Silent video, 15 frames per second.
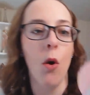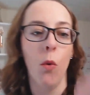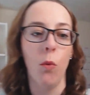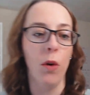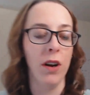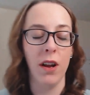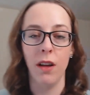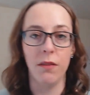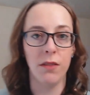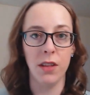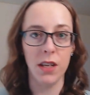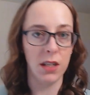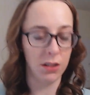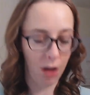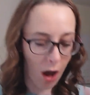one of
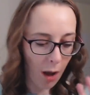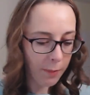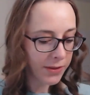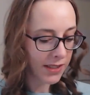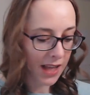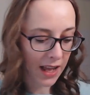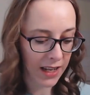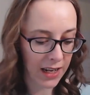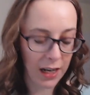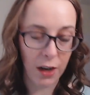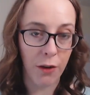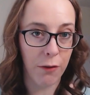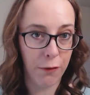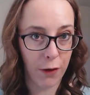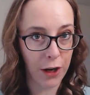the top selling
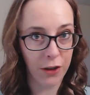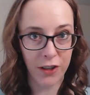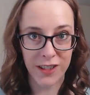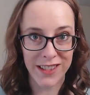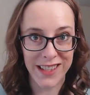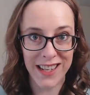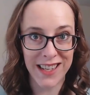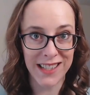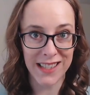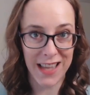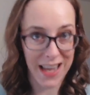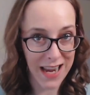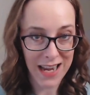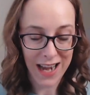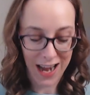fragrances
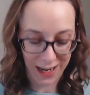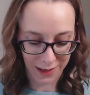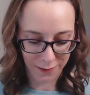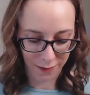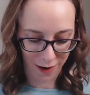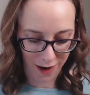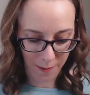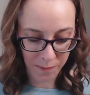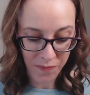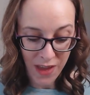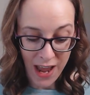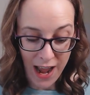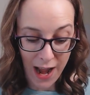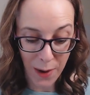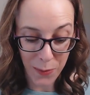in Avon.
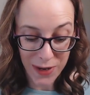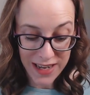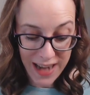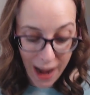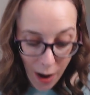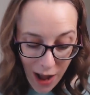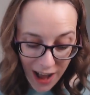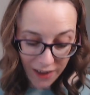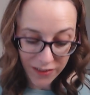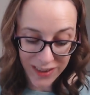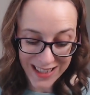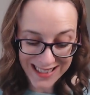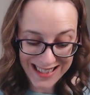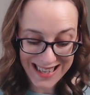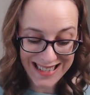And we now have
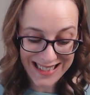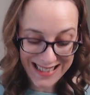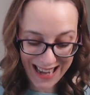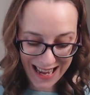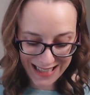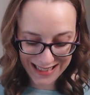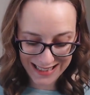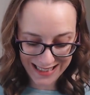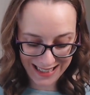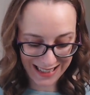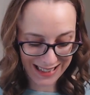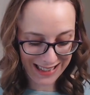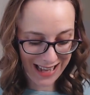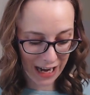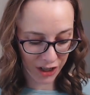this Intense
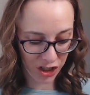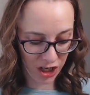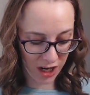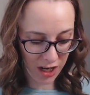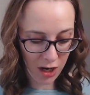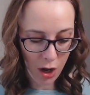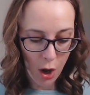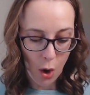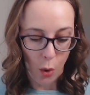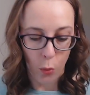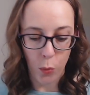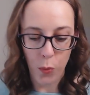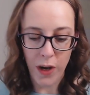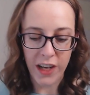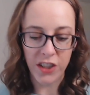collection,
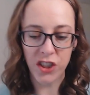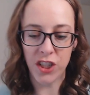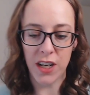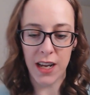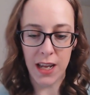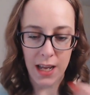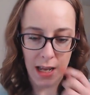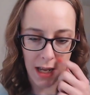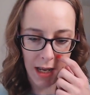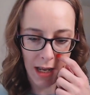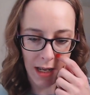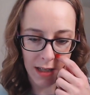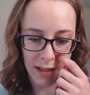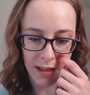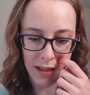which
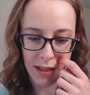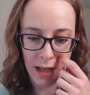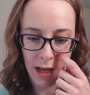is,